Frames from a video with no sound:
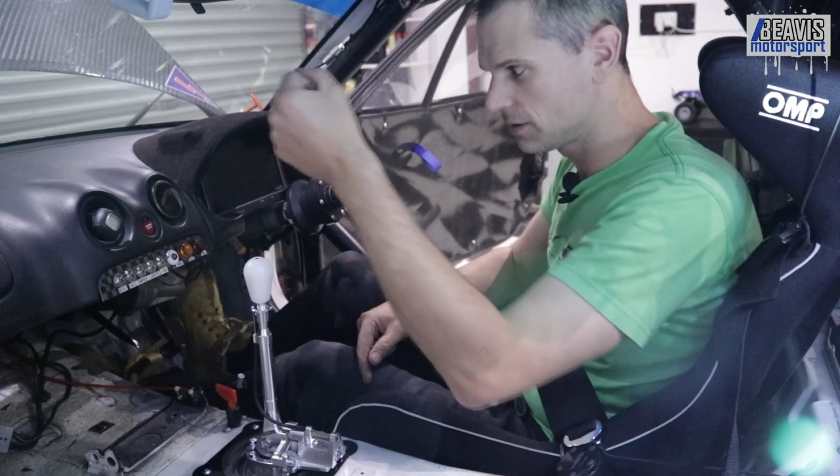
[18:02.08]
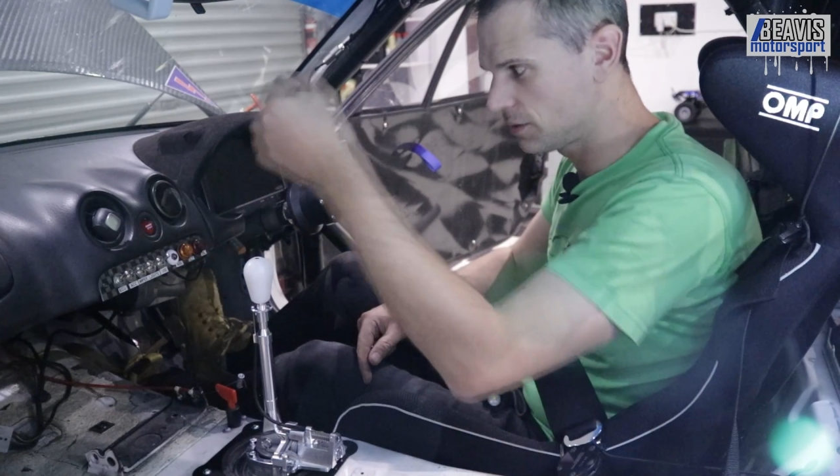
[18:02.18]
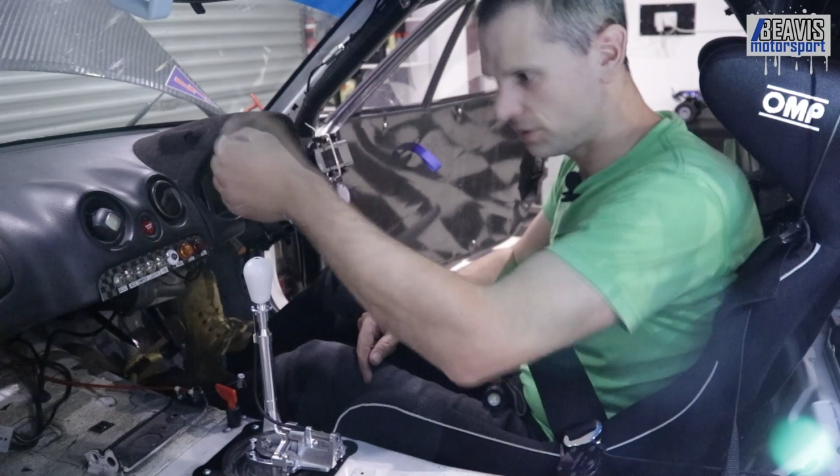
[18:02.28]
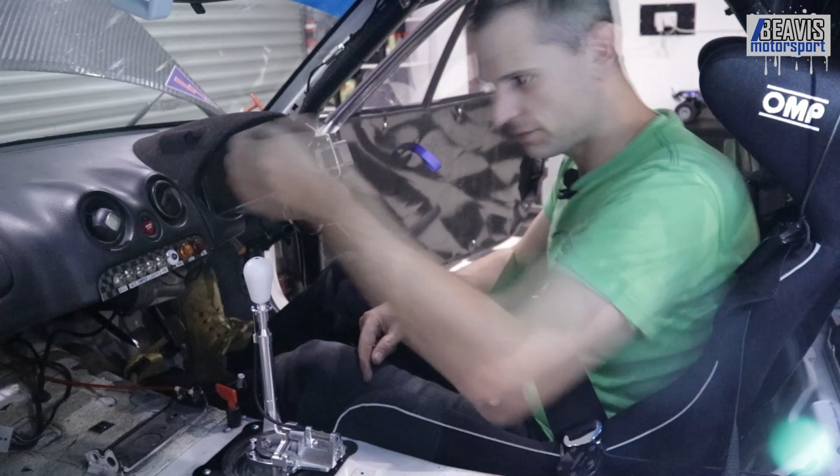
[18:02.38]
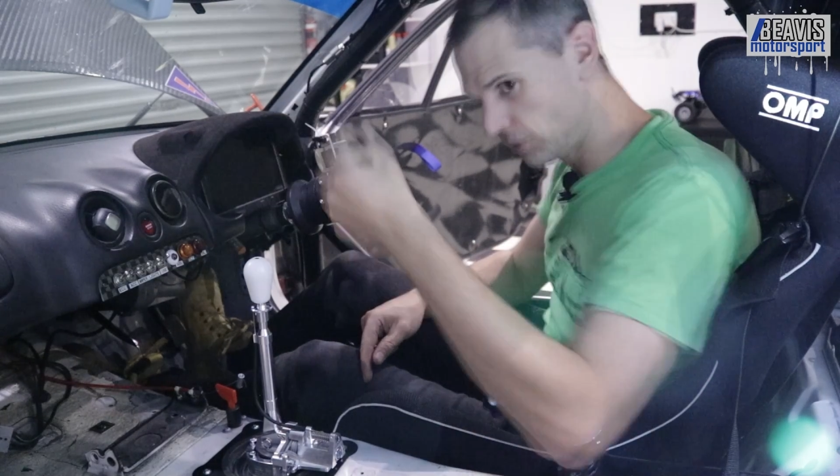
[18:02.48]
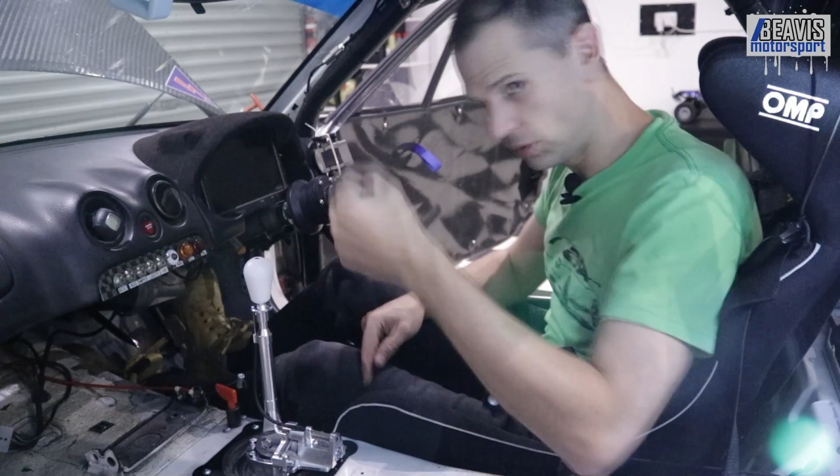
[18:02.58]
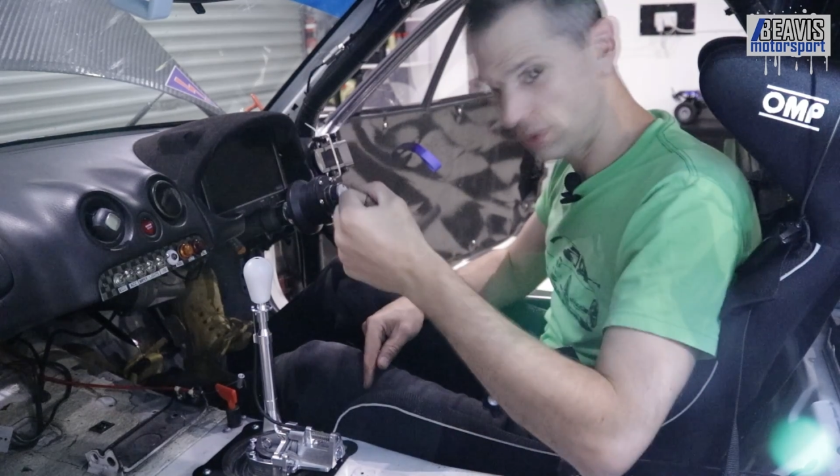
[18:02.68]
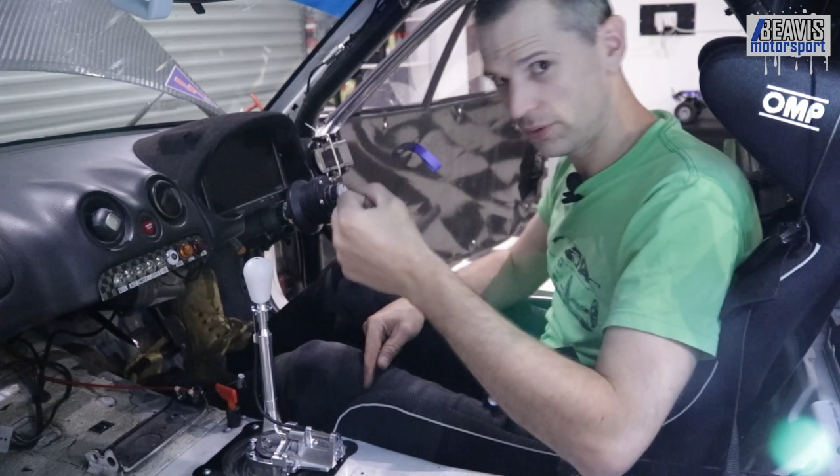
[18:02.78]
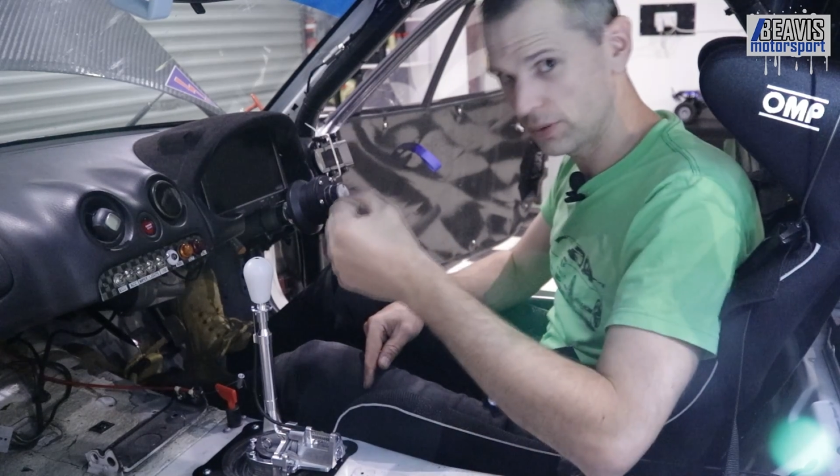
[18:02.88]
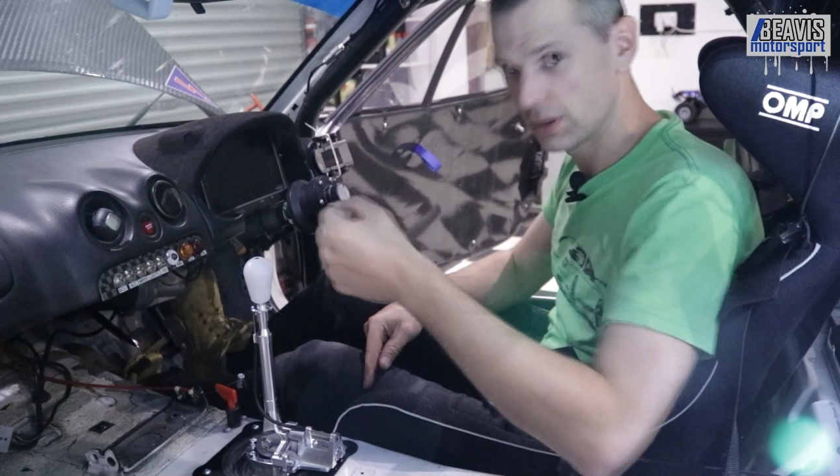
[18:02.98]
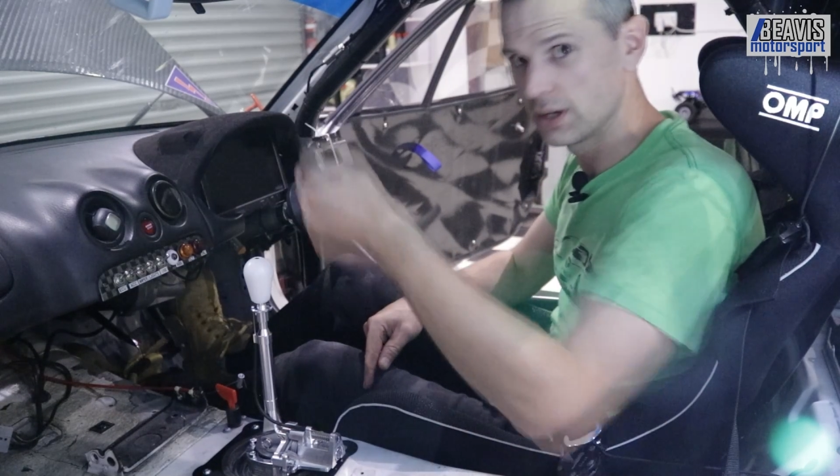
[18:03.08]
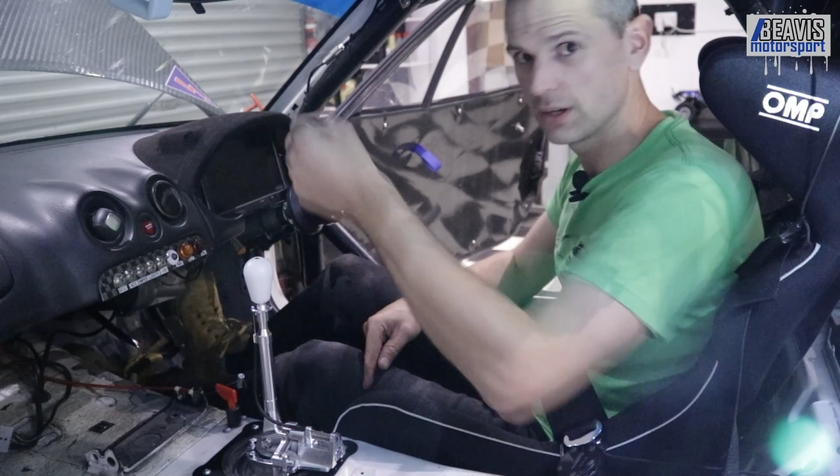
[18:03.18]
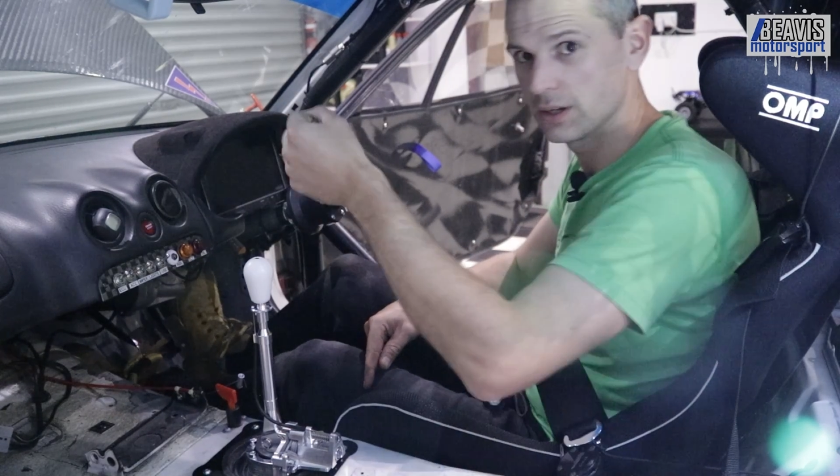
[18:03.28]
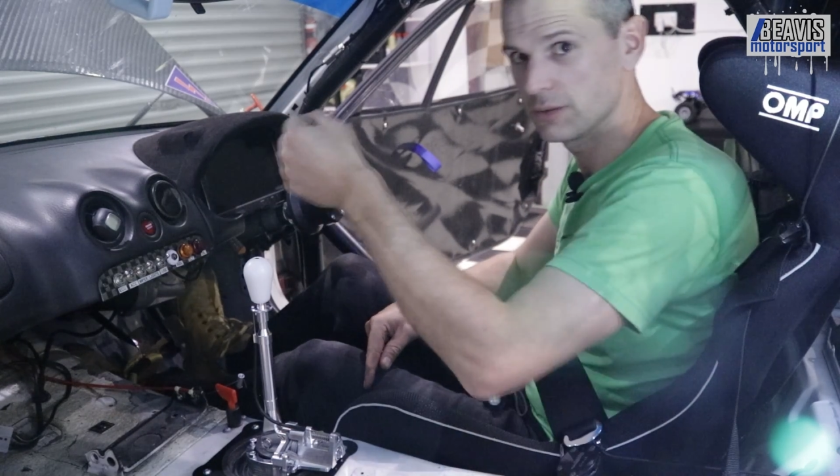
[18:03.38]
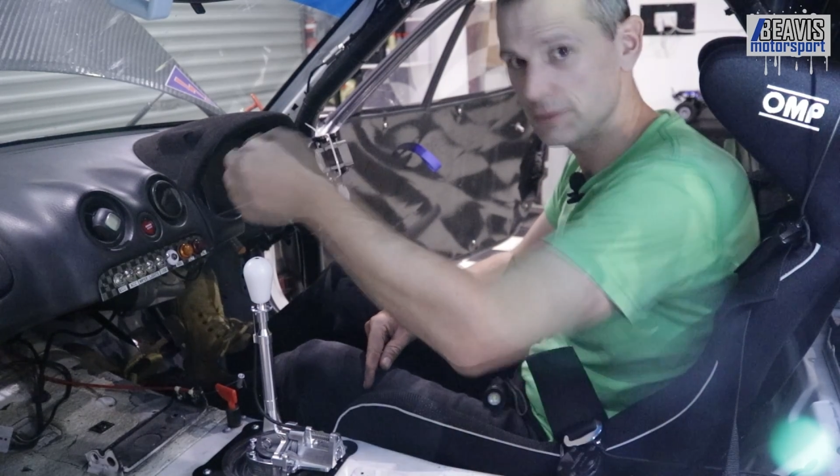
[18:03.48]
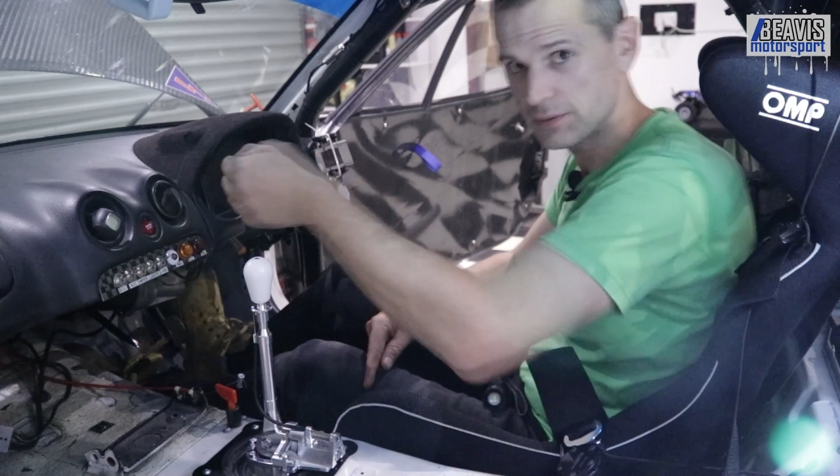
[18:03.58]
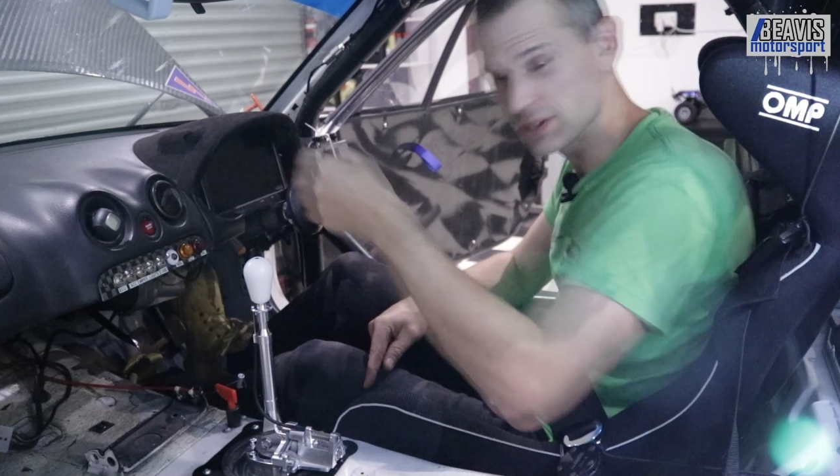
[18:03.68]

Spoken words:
3rd and 4th, 5th